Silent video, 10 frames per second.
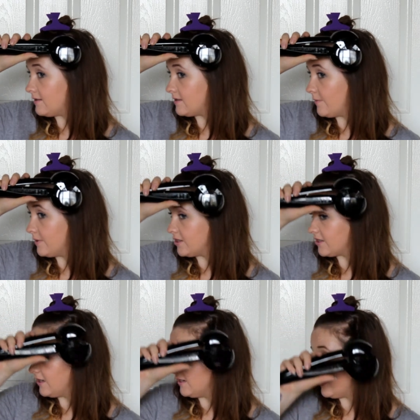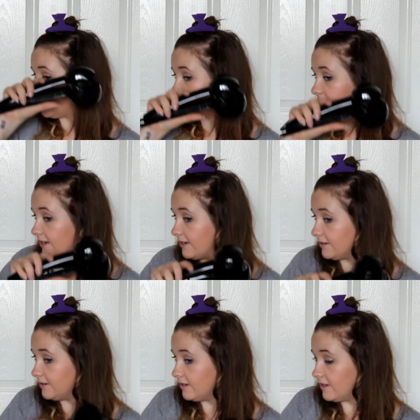so we're just going to let it
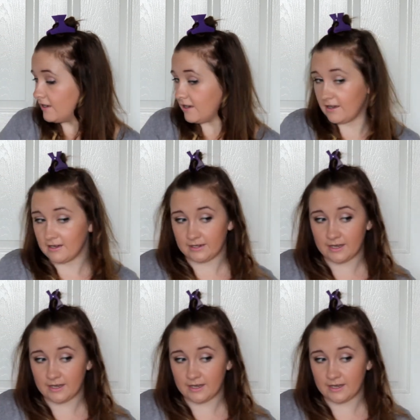go and a